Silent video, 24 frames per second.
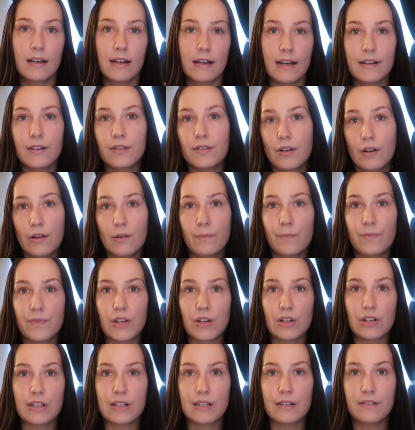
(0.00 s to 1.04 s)
I don't know,
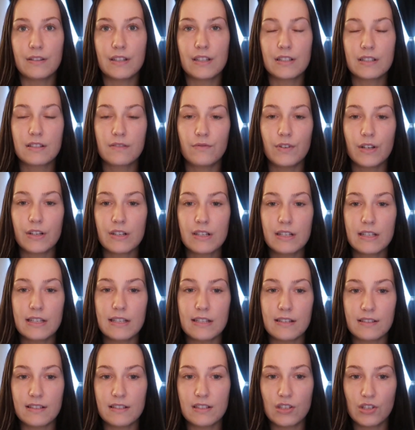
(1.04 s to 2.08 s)
it's very
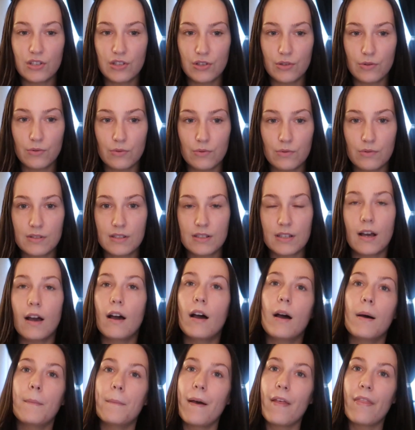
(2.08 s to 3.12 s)
easy to use.
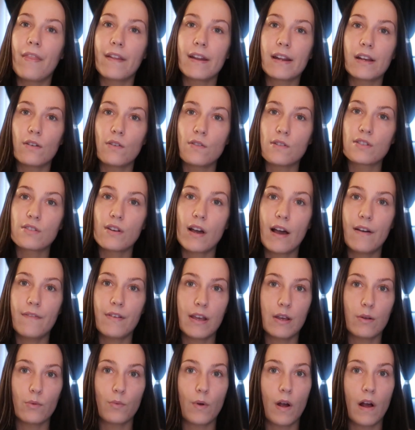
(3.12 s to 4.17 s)
And then I also have
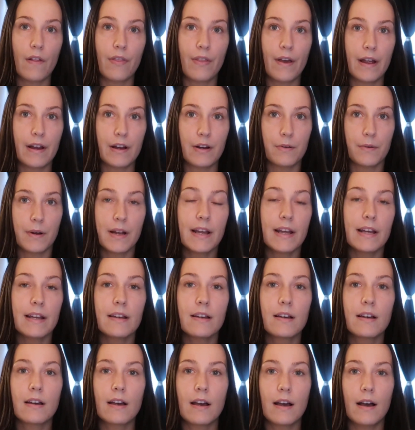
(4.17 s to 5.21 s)
a Roth
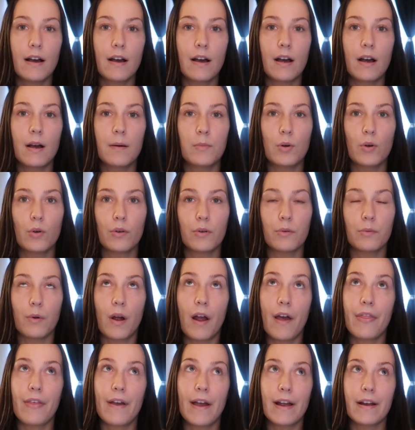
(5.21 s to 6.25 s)
IRA, or
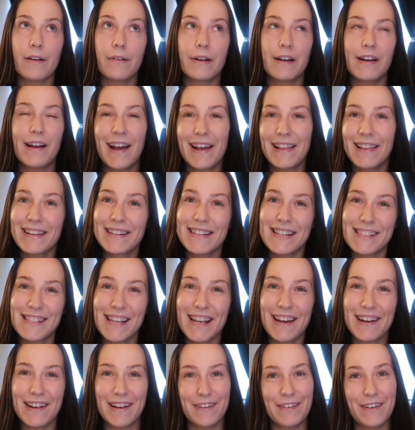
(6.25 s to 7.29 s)
Roth Ira. I like to
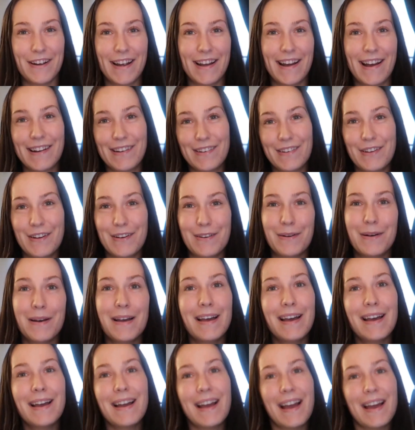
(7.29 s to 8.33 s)
say IRA. I
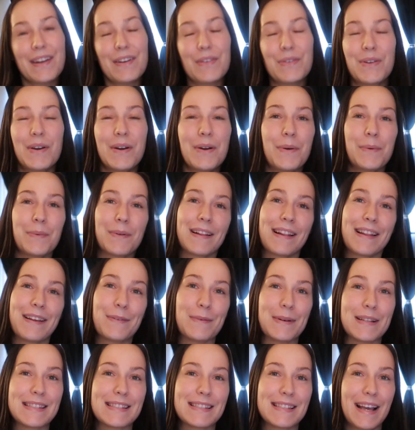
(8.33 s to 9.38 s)
don't know really
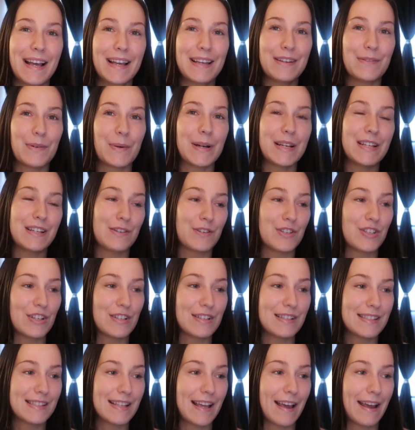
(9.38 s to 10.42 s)
what you
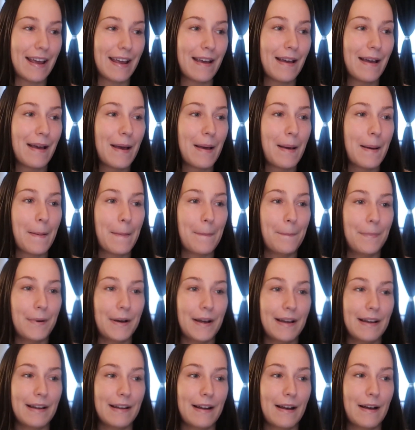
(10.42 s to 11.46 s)
should say,
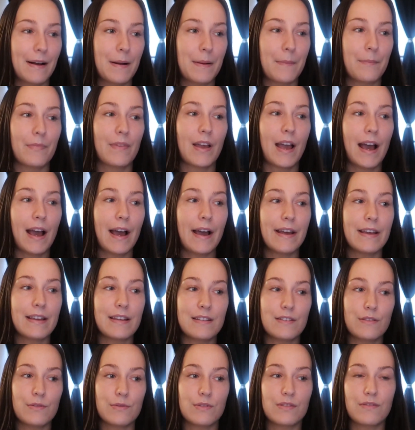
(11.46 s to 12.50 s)
but
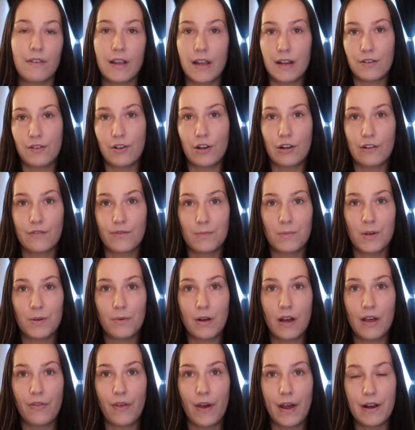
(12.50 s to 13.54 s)
I use Vanguard for my
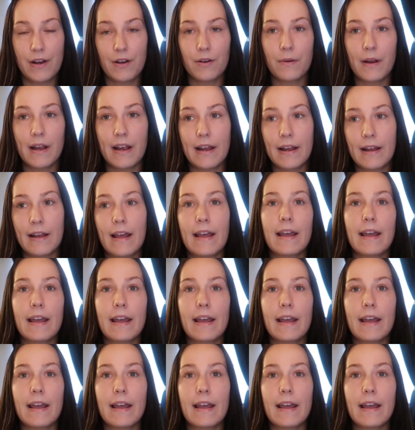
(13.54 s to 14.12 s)
Roth IRA.